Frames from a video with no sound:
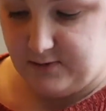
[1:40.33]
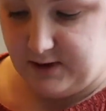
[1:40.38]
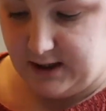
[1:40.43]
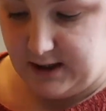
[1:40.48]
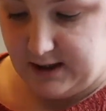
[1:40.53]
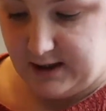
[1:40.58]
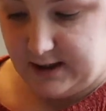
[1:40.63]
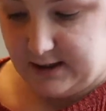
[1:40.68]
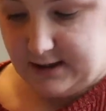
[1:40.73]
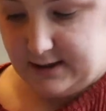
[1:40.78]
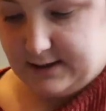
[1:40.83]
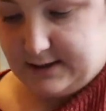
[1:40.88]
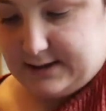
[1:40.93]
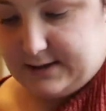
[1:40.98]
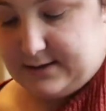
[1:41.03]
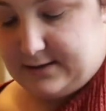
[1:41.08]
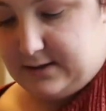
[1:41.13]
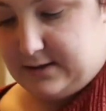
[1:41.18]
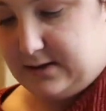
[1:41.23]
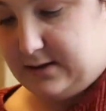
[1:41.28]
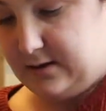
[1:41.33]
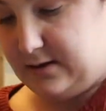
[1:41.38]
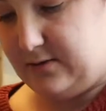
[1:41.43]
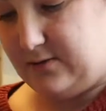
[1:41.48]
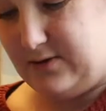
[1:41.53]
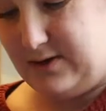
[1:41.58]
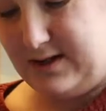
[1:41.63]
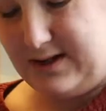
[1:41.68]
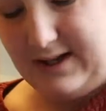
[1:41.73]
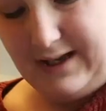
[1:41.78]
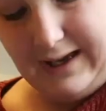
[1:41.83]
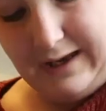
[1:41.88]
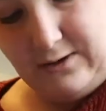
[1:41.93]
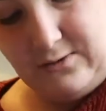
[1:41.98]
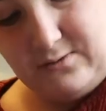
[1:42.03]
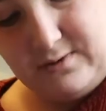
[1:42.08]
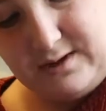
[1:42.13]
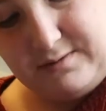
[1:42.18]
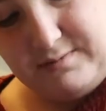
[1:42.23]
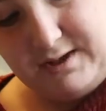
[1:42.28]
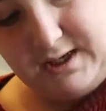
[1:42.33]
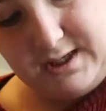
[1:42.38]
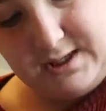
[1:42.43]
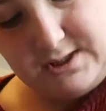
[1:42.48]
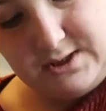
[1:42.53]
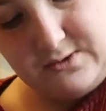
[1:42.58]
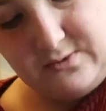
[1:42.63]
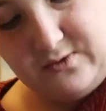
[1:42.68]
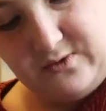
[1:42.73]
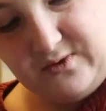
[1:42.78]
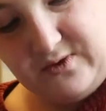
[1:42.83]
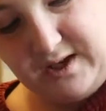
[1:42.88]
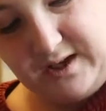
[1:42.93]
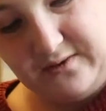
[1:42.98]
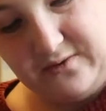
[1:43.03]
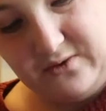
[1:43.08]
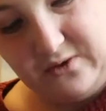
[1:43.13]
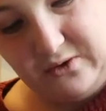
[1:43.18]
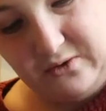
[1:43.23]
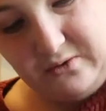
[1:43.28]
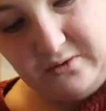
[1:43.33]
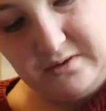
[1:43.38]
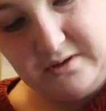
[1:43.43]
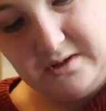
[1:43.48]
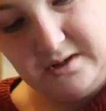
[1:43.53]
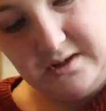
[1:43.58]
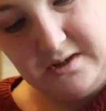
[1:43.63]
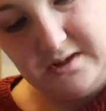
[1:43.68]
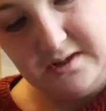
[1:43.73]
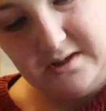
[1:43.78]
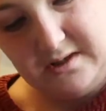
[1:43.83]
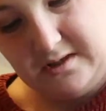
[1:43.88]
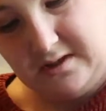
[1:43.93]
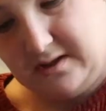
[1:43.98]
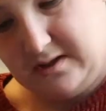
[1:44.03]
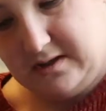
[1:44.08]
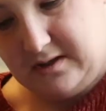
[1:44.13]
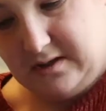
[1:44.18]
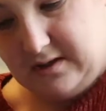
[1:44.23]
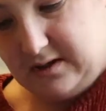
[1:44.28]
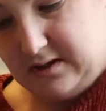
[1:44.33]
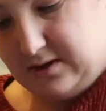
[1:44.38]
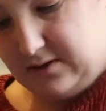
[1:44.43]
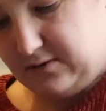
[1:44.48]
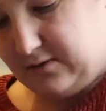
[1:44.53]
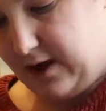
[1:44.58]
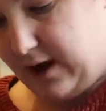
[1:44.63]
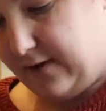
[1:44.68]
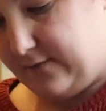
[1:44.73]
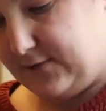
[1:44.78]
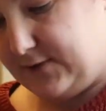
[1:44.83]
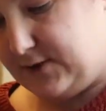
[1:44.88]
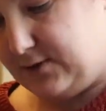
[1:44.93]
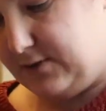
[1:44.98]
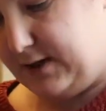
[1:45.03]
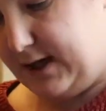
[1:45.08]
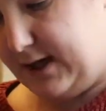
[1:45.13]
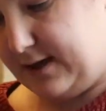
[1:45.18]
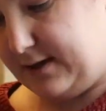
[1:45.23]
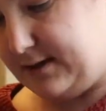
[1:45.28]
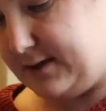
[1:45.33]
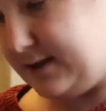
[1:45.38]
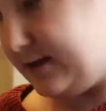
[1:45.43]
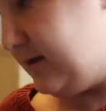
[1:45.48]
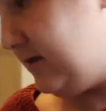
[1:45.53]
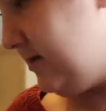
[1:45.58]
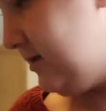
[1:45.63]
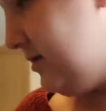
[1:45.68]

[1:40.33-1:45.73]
because, well, I don't wanna make it too thick though. I have two cans.